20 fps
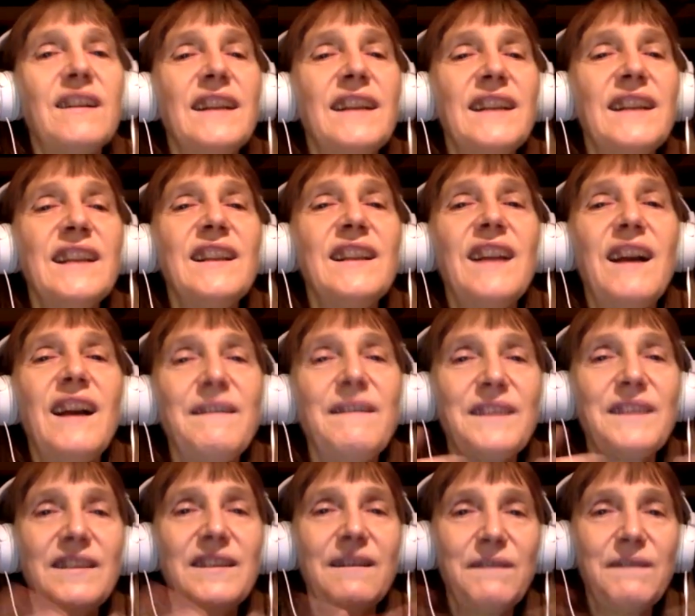And then
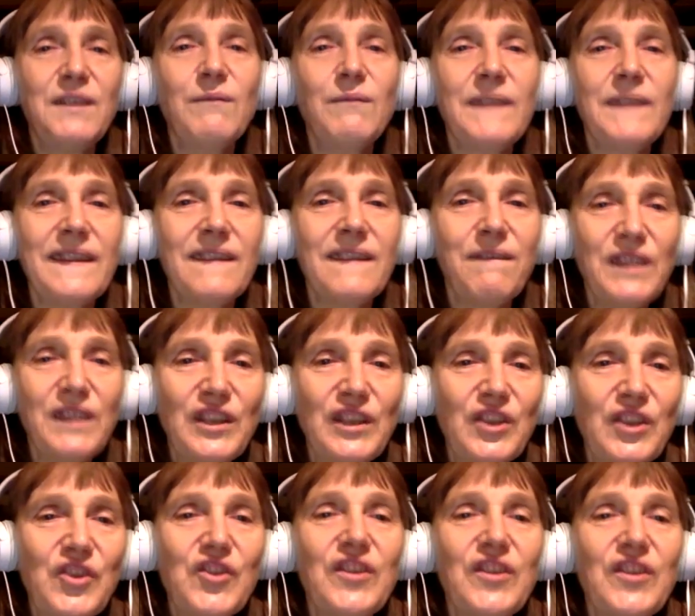after the film was
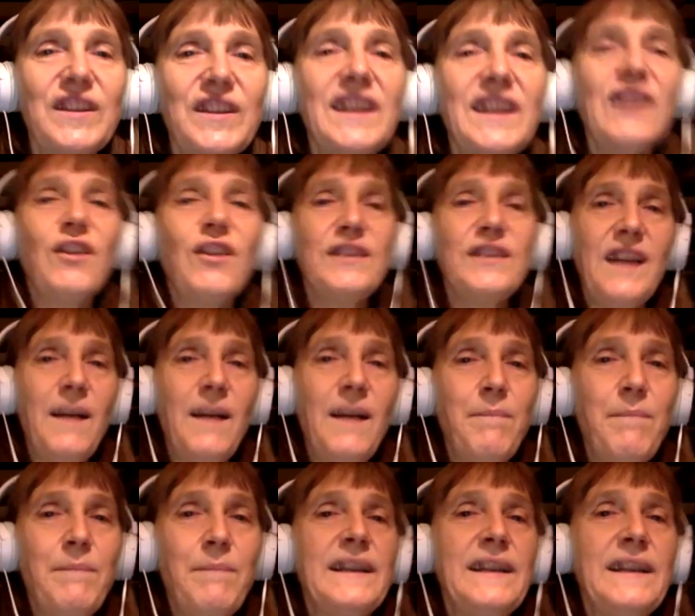finished, he got
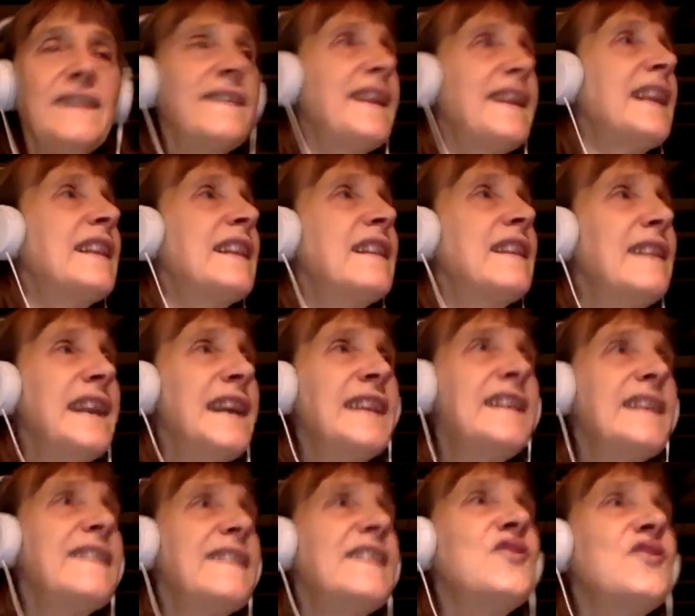up and he said,
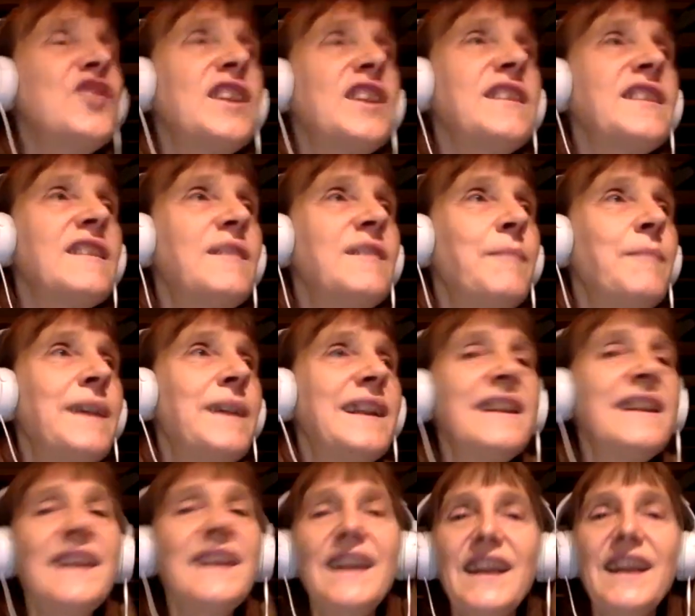ladies and gentlemen,